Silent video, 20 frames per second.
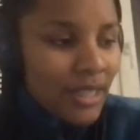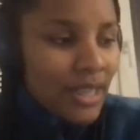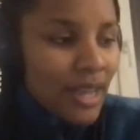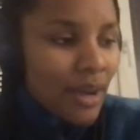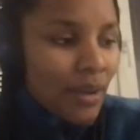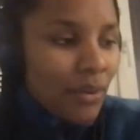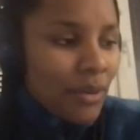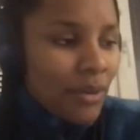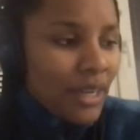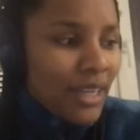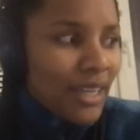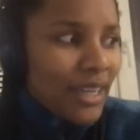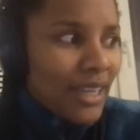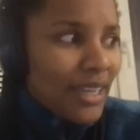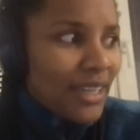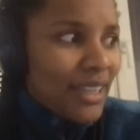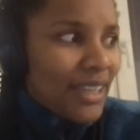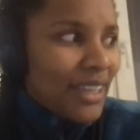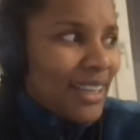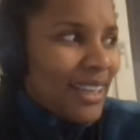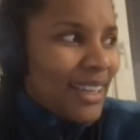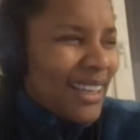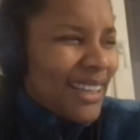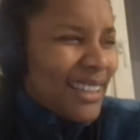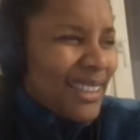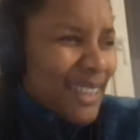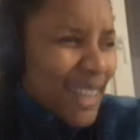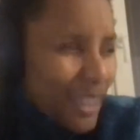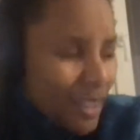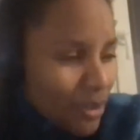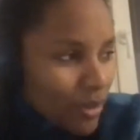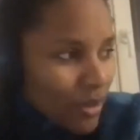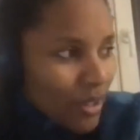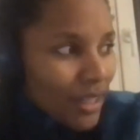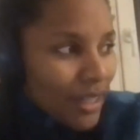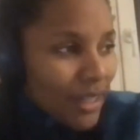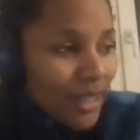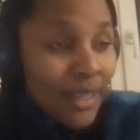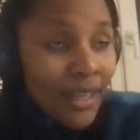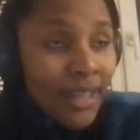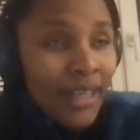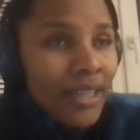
that way. And yet you're there.